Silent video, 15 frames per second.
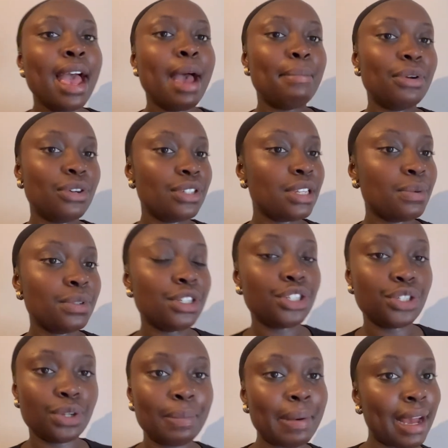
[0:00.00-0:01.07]
And because I want to
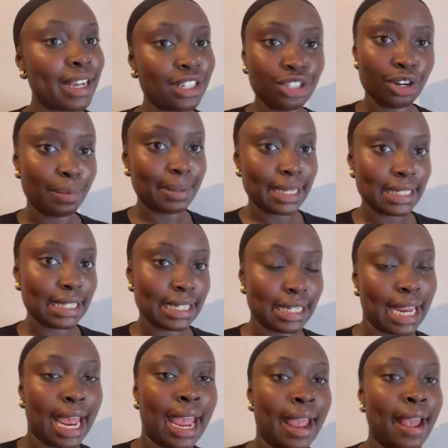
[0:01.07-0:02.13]
do Abaya shopping
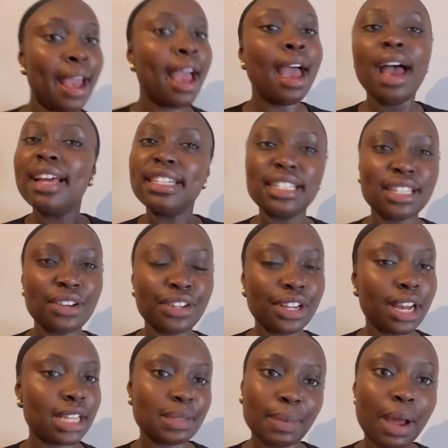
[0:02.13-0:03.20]
today, I didn't tell you
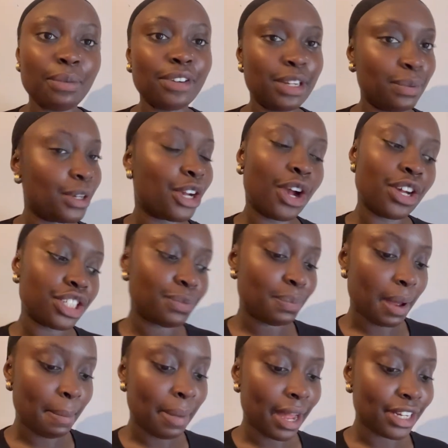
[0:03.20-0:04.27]
guys, but I really want to go
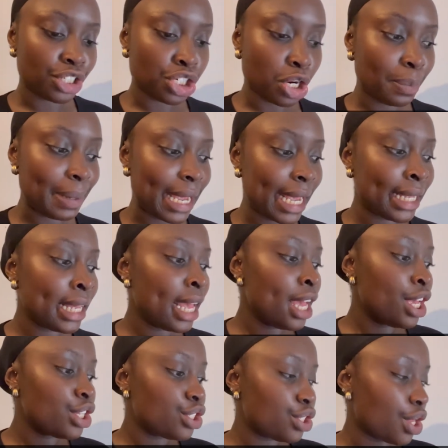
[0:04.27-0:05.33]
Abaya shopping.
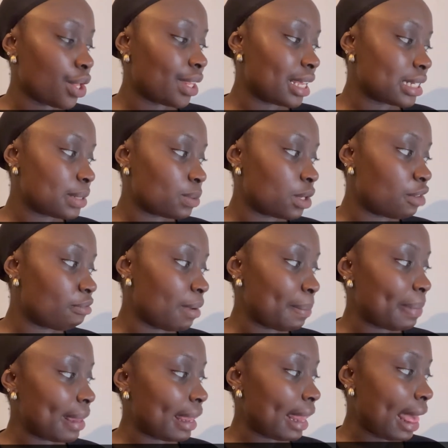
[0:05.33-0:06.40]
So that's one of my
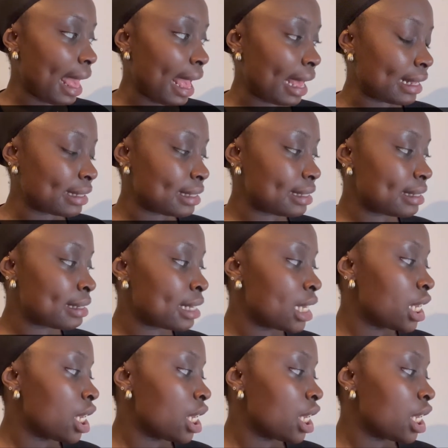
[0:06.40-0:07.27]
plans.